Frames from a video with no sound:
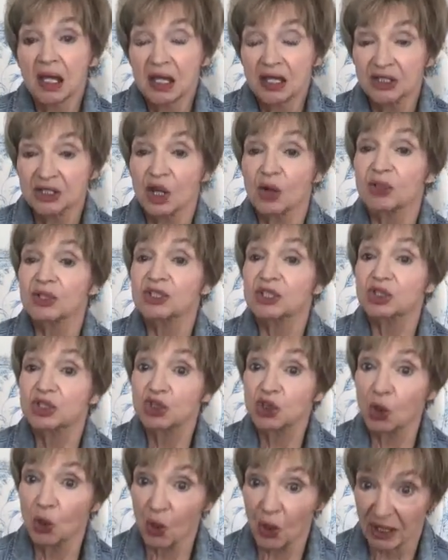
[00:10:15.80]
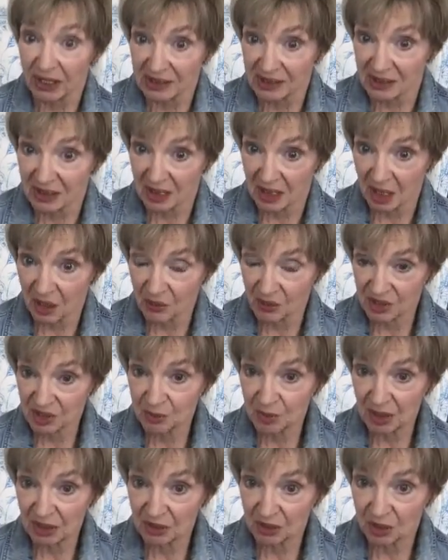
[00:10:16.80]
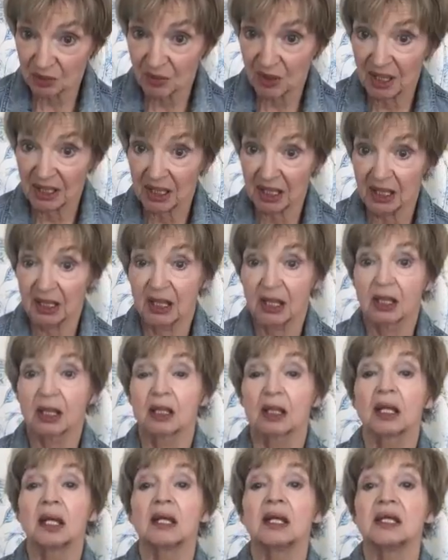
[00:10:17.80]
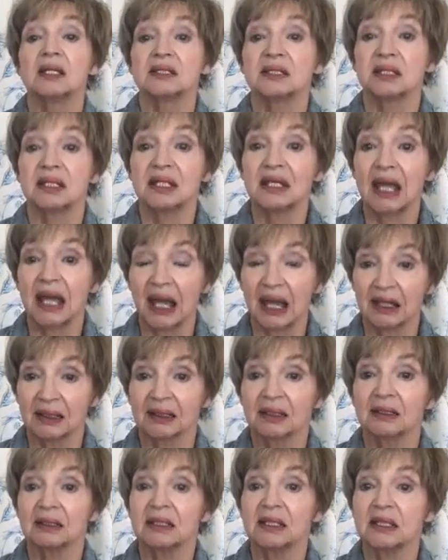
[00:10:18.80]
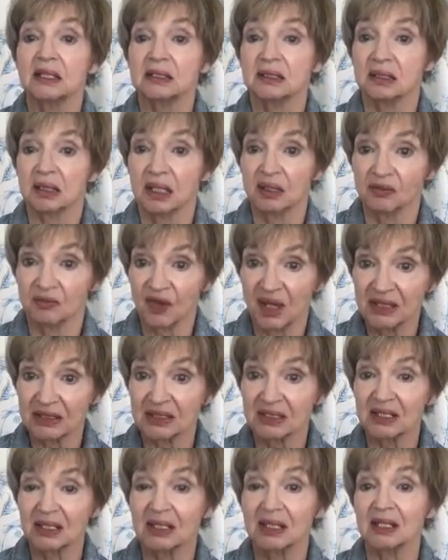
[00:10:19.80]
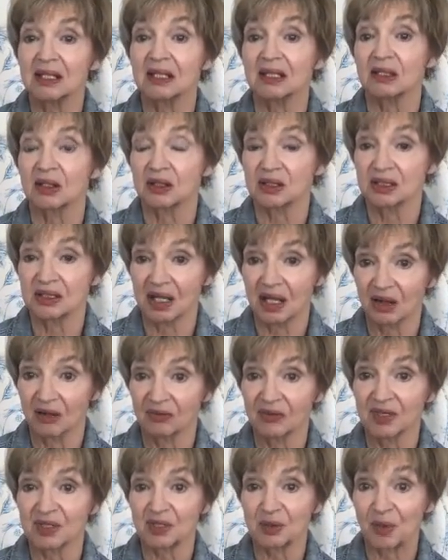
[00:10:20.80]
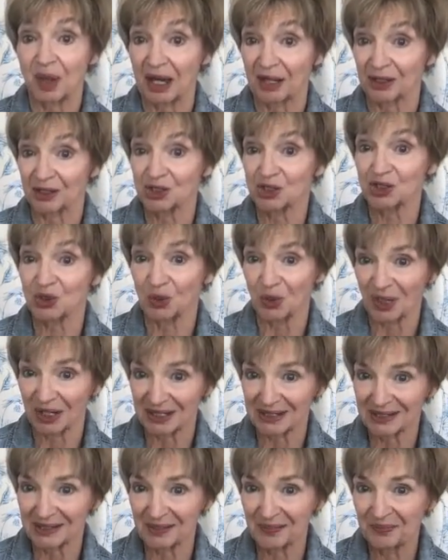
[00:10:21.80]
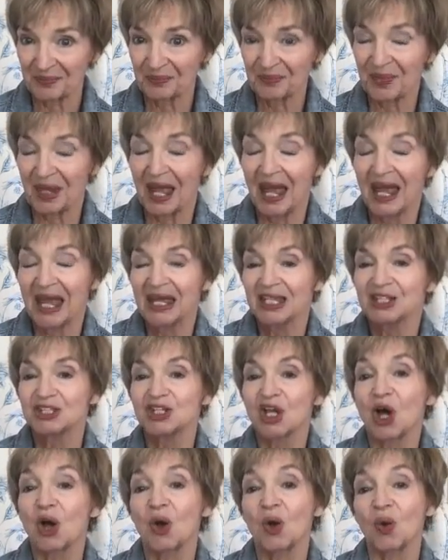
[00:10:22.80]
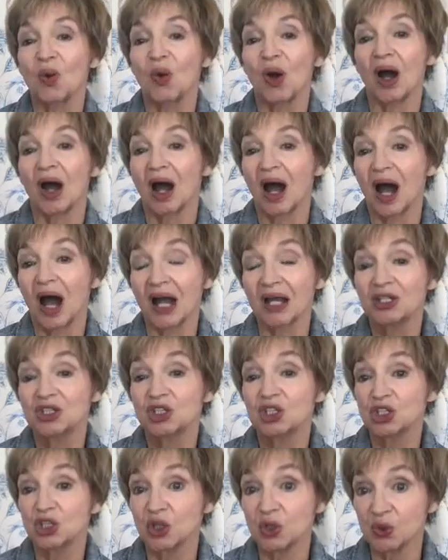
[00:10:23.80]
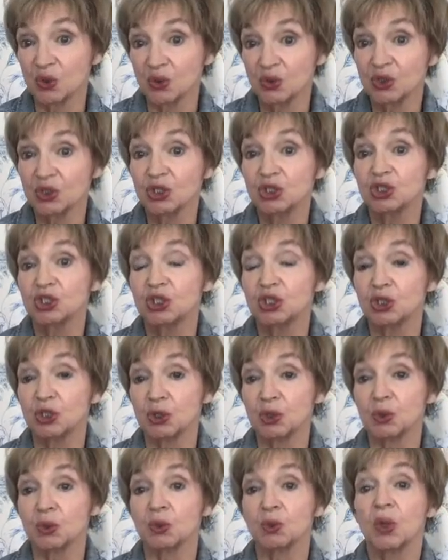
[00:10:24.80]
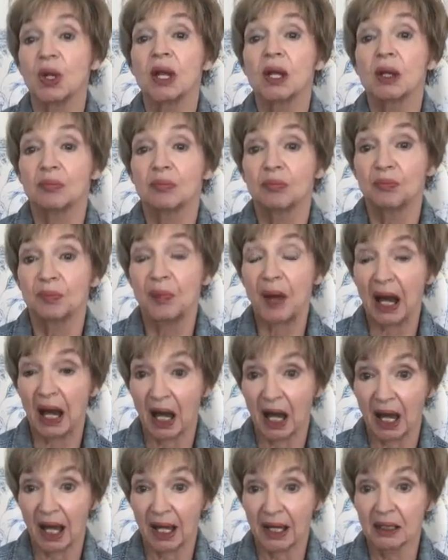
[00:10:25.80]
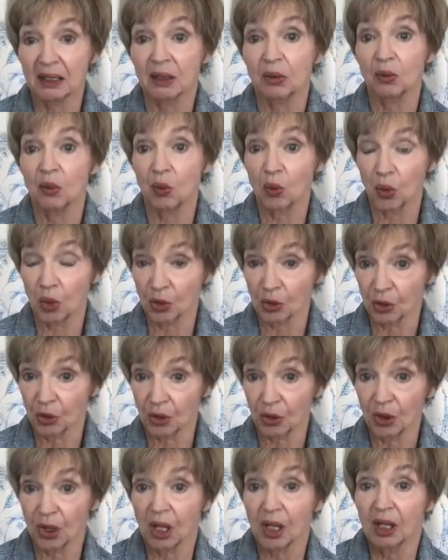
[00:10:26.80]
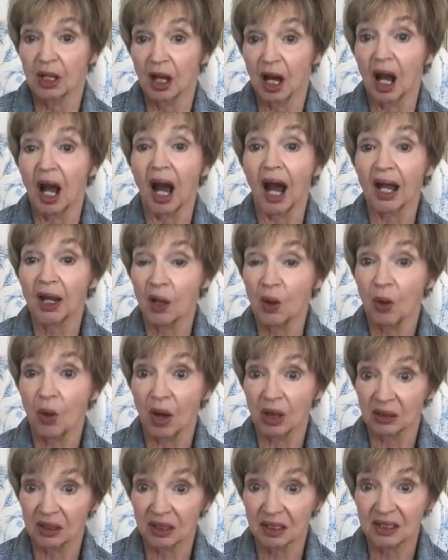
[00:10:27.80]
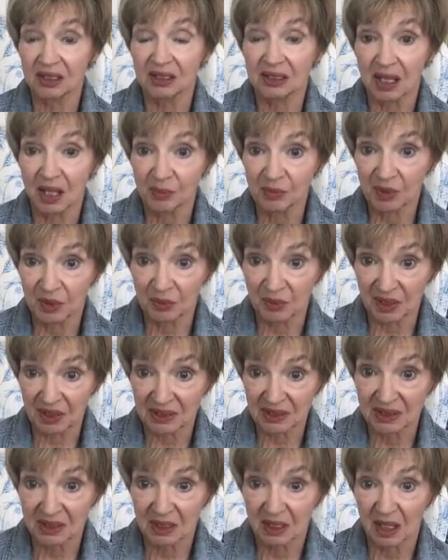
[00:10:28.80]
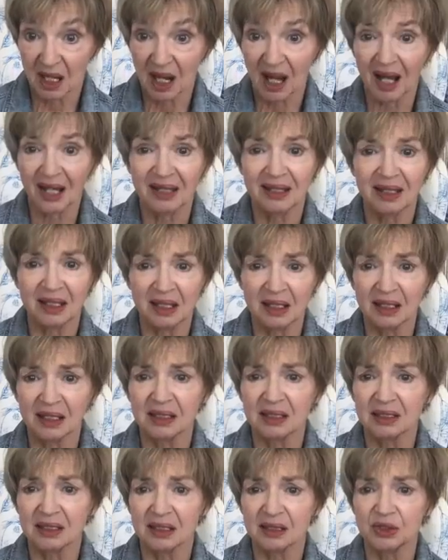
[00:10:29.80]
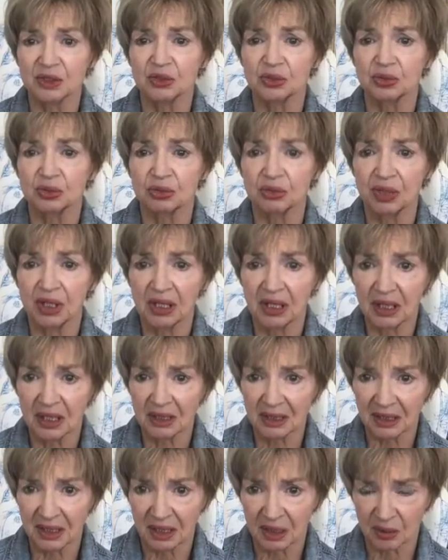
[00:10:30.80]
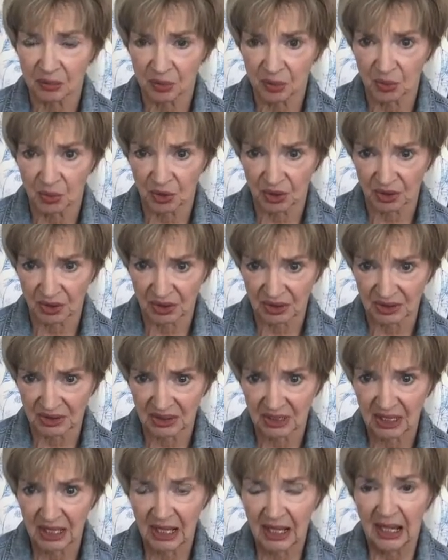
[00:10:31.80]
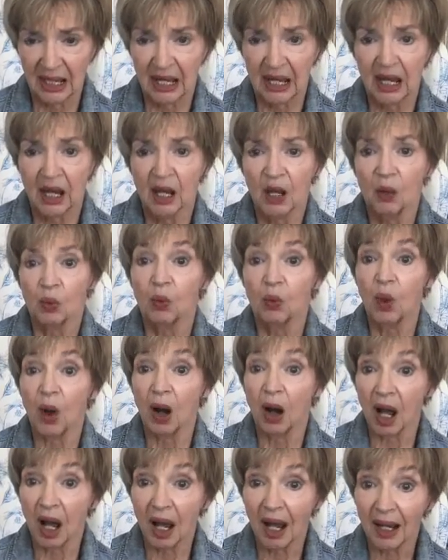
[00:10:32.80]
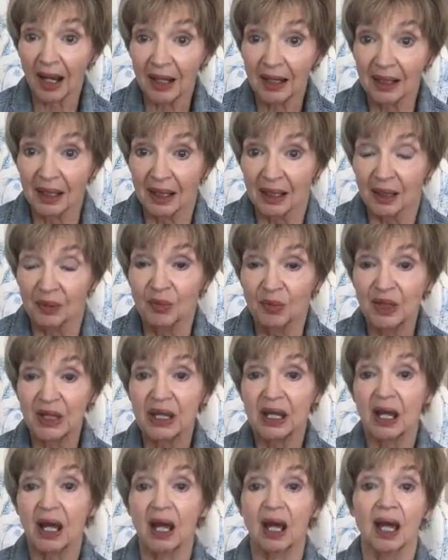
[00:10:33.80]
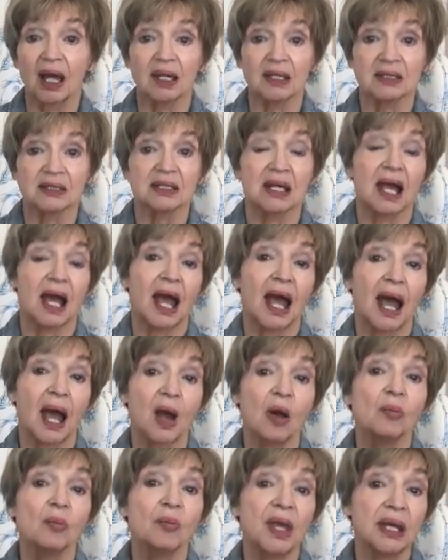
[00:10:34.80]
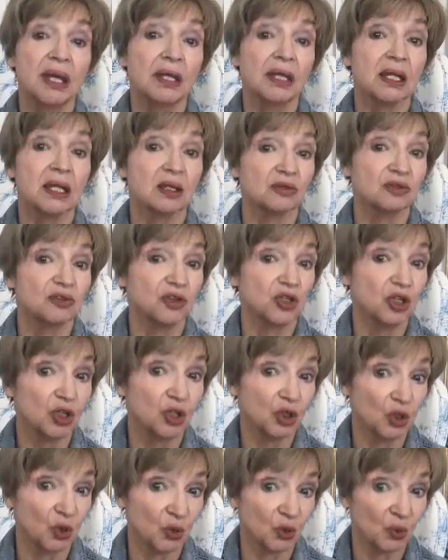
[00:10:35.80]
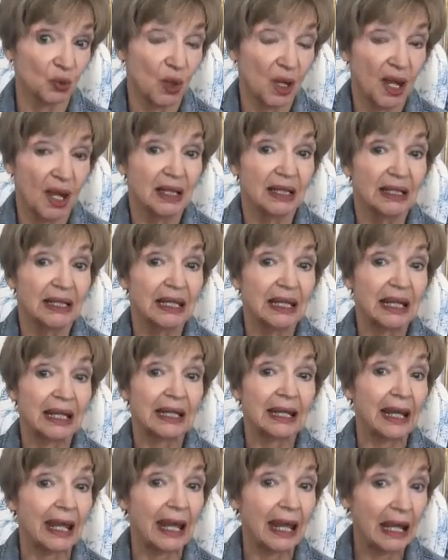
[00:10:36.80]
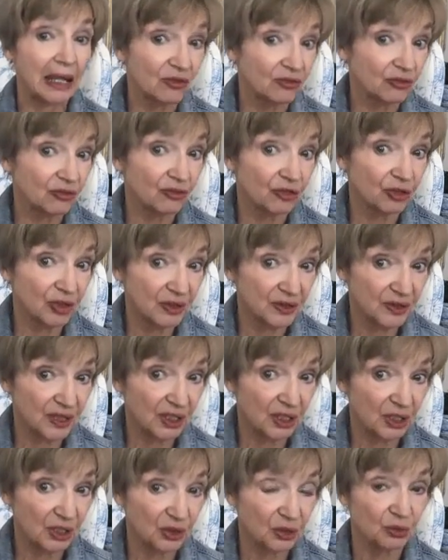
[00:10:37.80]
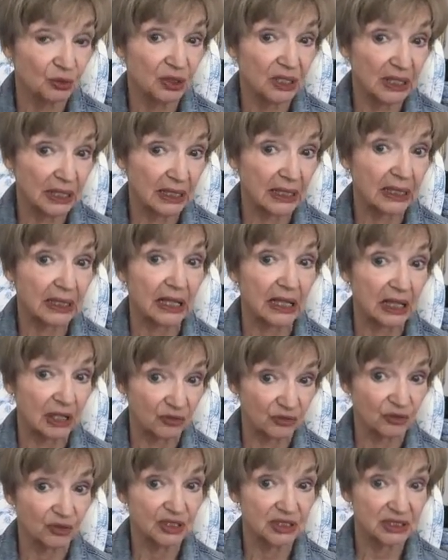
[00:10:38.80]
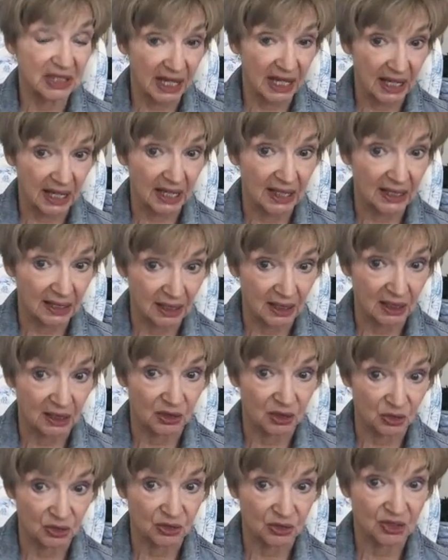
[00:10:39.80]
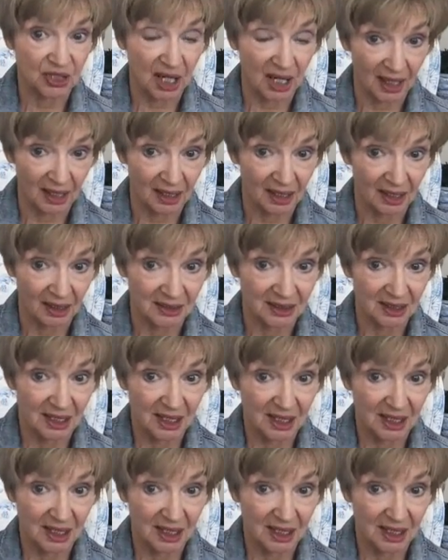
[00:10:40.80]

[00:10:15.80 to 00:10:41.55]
So it's a choice how we spend our money. It's again, these investing in ourselves is about a choice. So I choose to buy, order high quality supplements. I think this is critically important. Why? Because how many of you get everything you need every day in your diet?